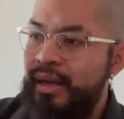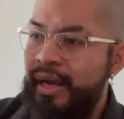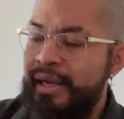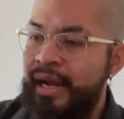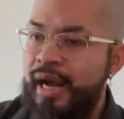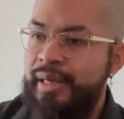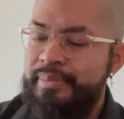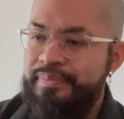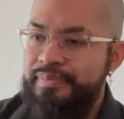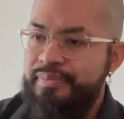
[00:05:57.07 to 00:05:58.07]
I
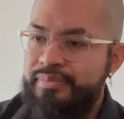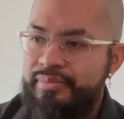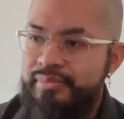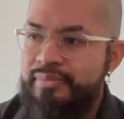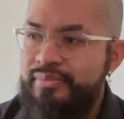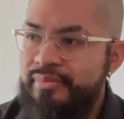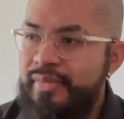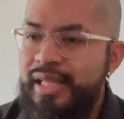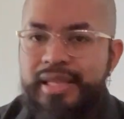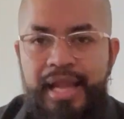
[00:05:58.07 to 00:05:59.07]
got
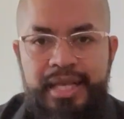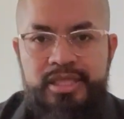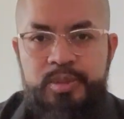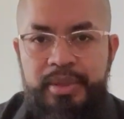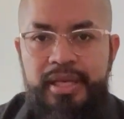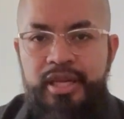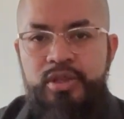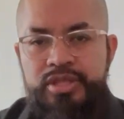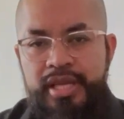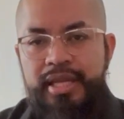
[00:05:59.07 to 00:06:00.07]
the license plate, a
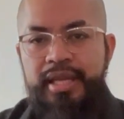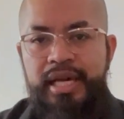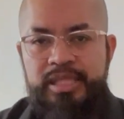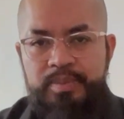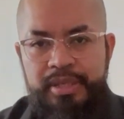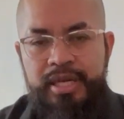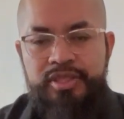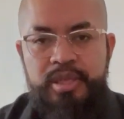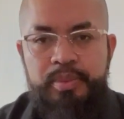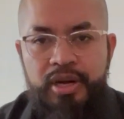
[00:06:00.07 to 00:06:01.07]
UCLA license plate that I
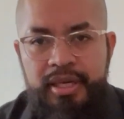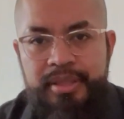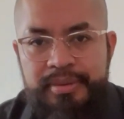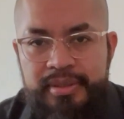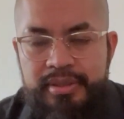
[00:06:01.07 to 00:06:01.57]
was going to put on it.